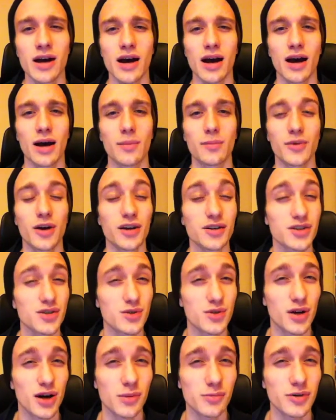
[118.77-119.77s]
Not
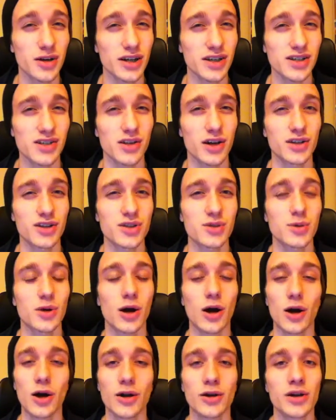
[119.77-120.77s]
too complex, not too
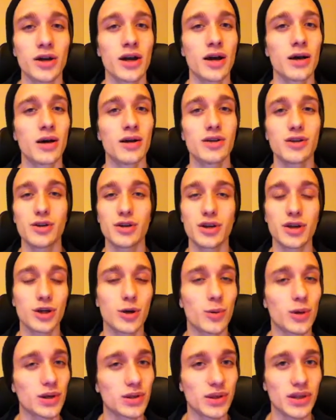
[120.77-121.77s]
hard. You can
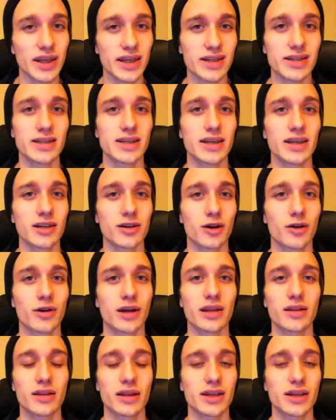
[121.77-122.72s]
go on LinkedIn, alright?